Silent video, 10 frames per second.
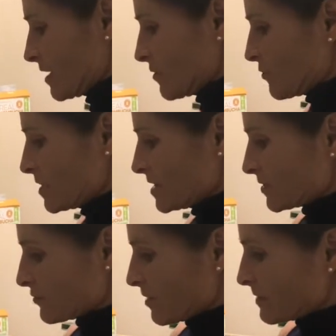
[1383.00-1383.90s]
with the
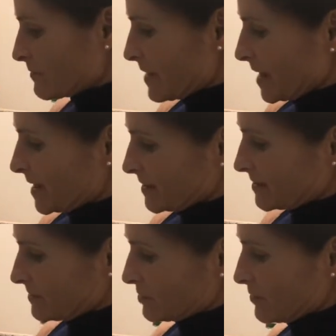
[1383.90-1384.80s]
rubber band
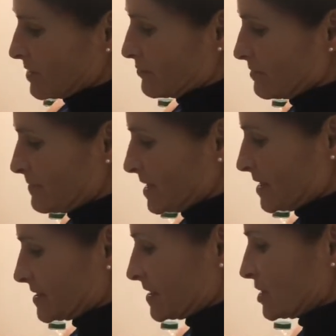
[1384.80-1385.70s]
so it will be
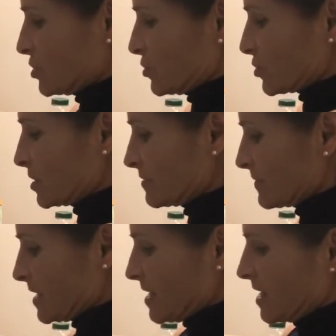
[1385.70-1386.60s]
secure,
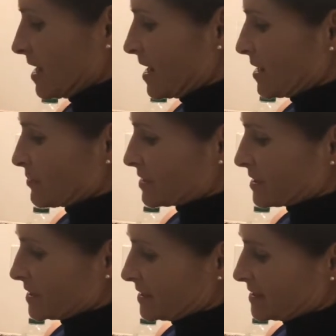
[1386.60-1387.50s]
our
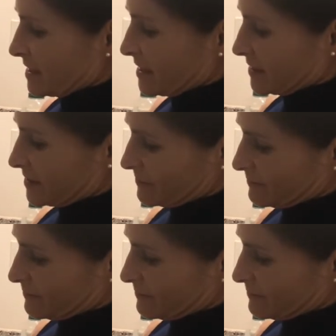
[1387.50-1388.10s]
date.